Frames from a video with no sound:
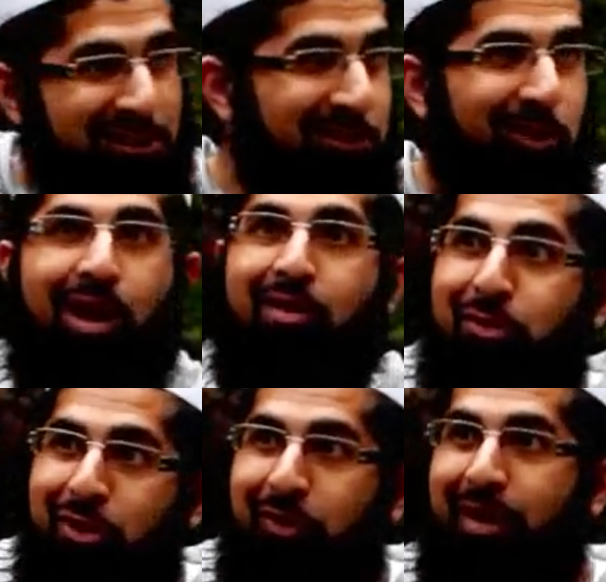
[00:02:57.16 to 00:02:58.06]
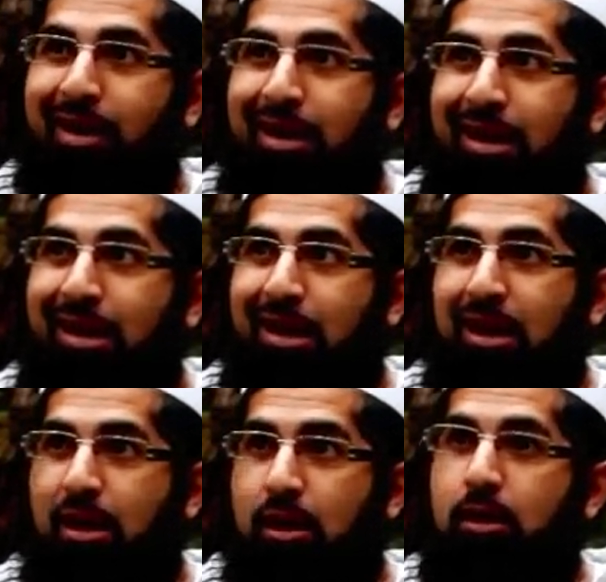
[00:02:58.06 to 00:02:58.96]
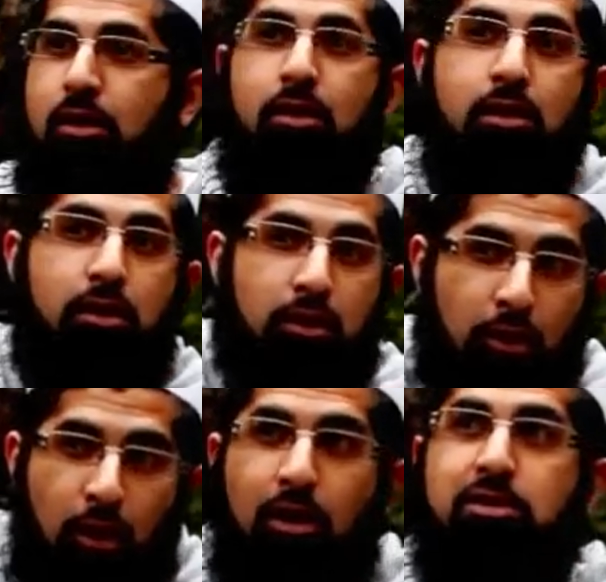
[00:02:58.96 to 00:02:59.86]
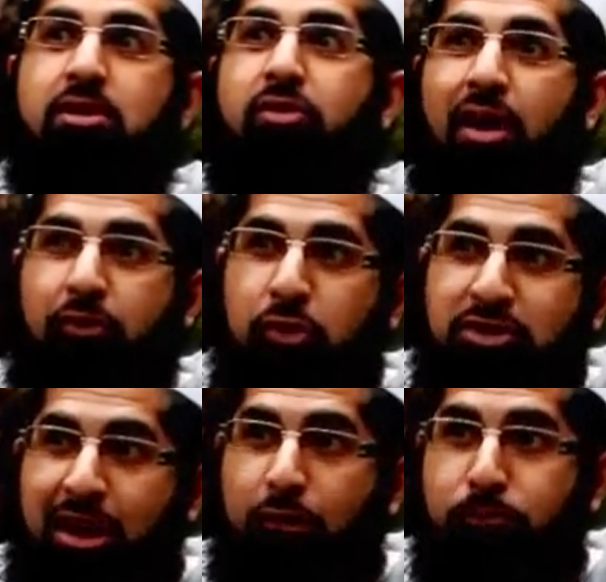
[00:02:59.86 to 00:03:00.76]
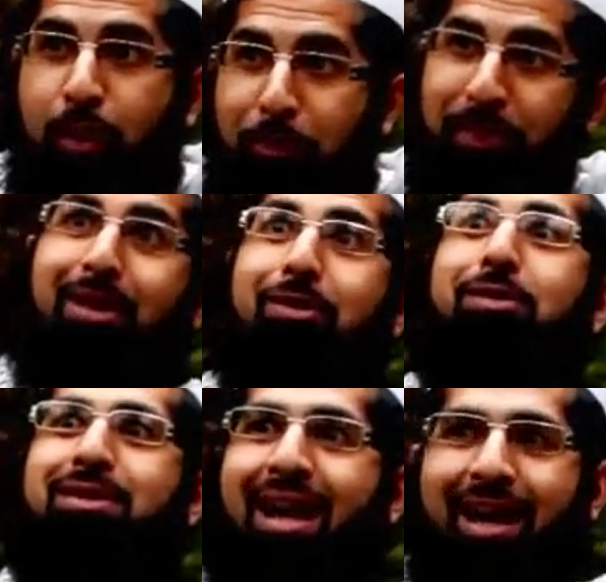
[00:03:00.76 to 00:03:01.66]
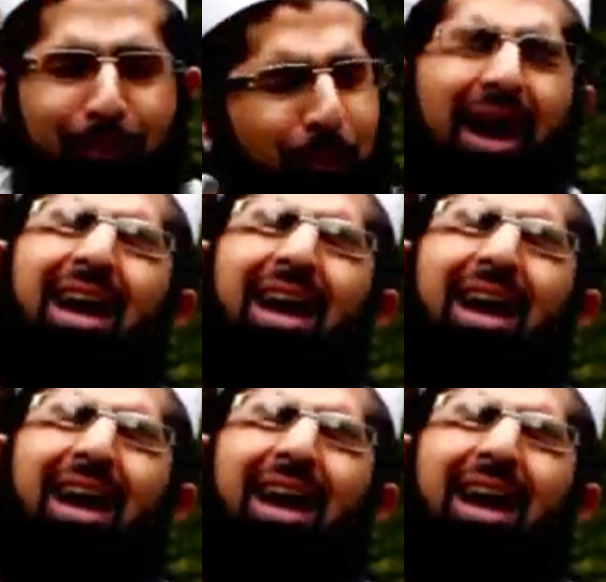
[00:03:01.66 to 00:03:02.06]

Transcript: There's no heaven or hell. You gotta survive yourself, but be a good guy.